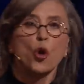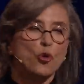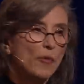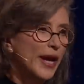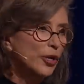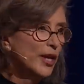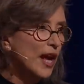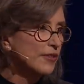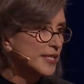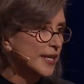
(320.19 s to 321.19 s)
who may not
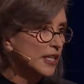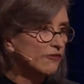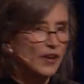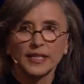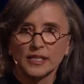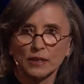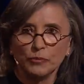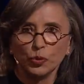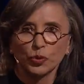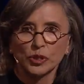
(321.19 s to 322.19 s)
have a second vaccine
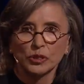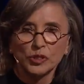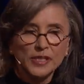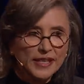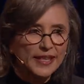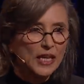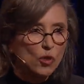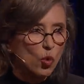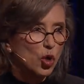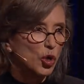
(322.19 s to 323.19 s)
booked. Because the thing
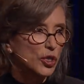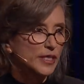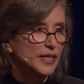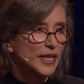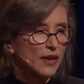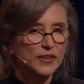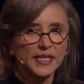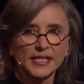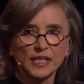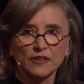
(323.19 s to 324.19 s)
works and the
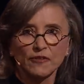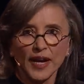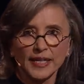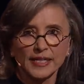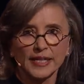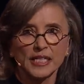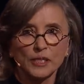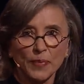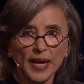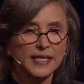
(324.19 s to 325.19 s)
efficacy of the vaccine is
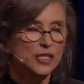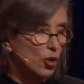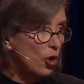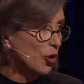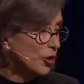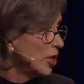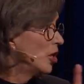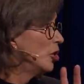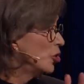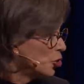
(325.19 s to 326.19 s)
based on
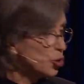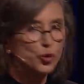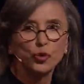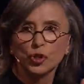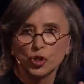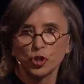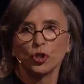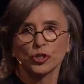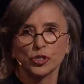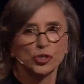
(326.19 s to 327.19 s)
two
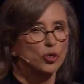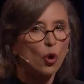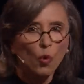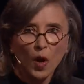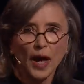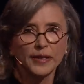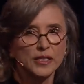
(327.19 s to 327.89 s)
shots, not one.